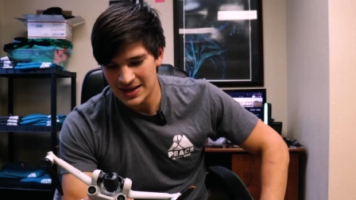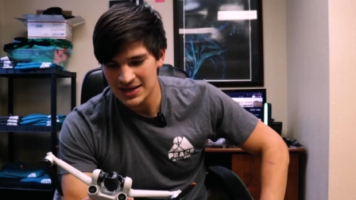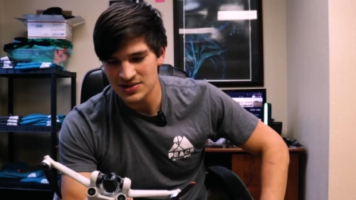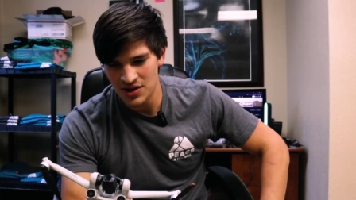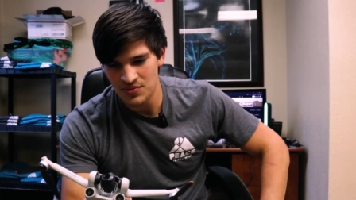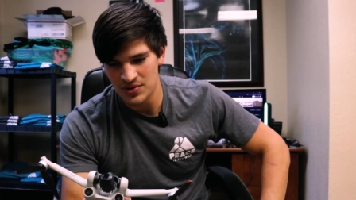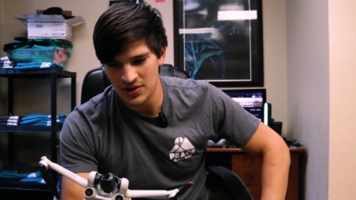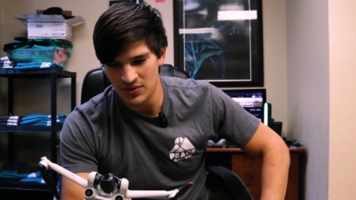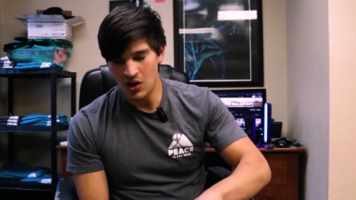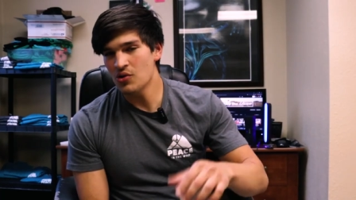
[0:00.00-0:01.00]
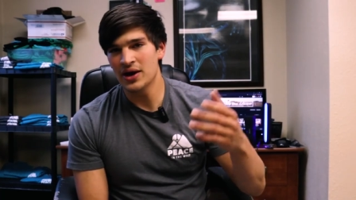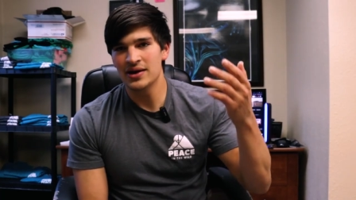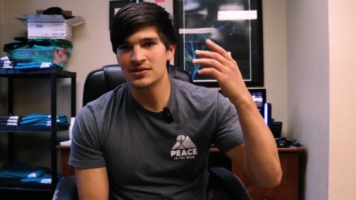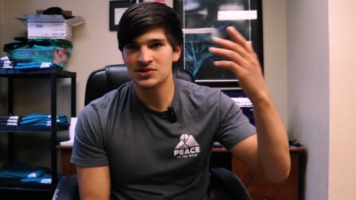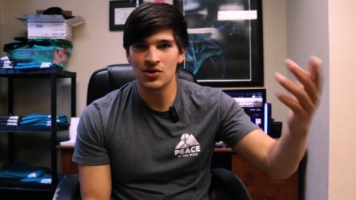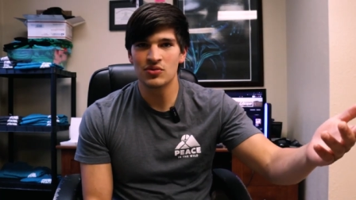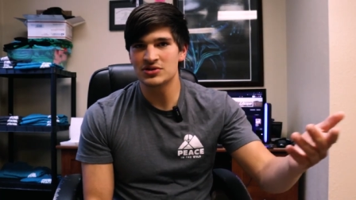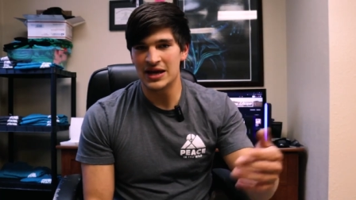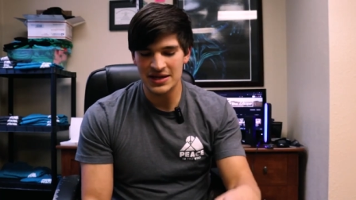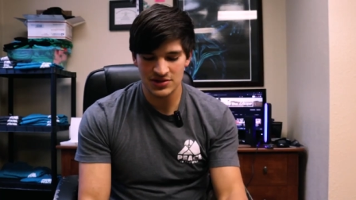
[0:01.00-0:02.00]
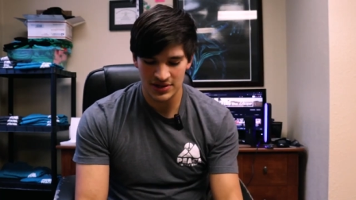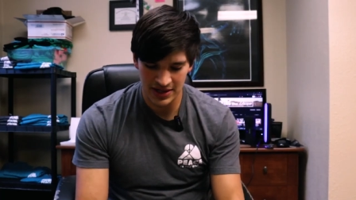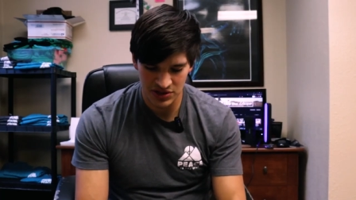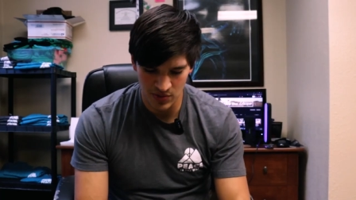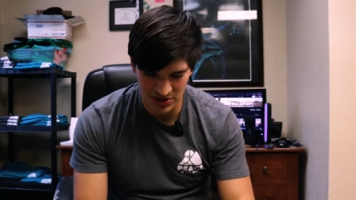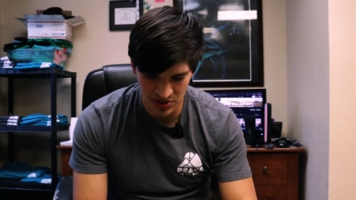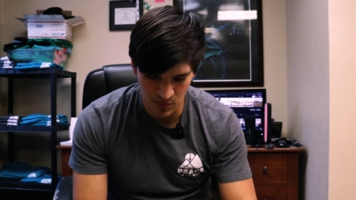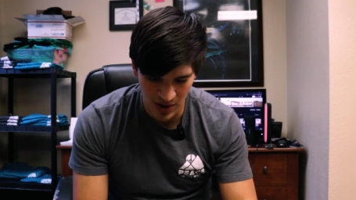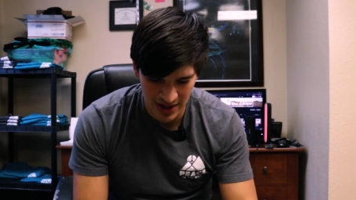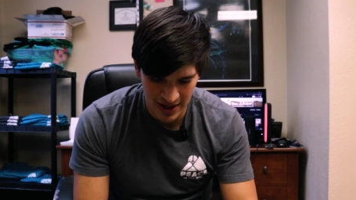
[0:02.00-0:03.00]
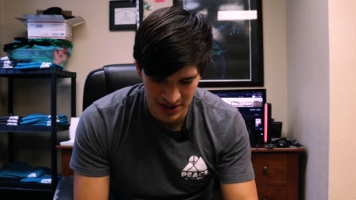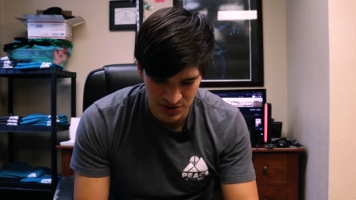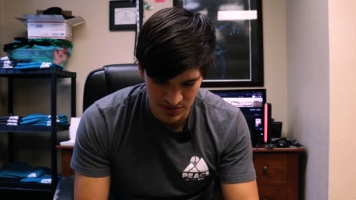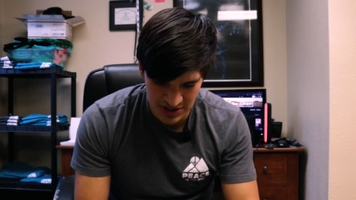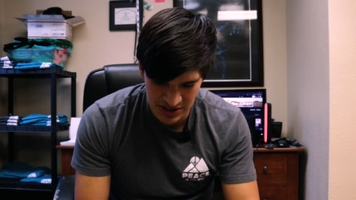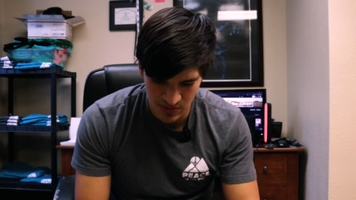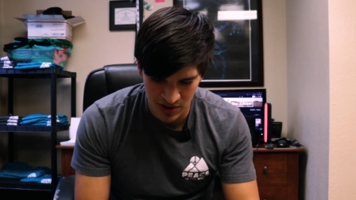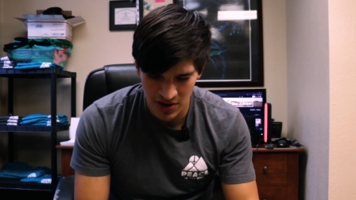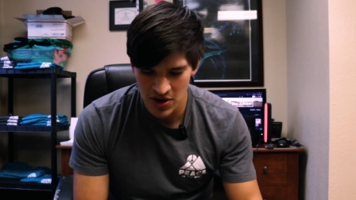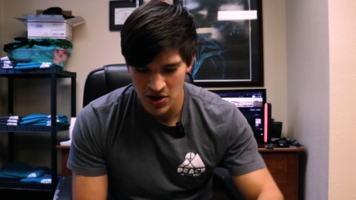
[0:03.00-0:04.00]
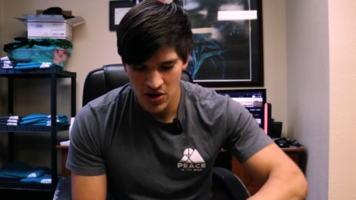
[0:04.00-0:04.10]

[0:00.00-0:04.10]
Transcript: that's unreal. Okay, so to answer the next question, why did I choose this one?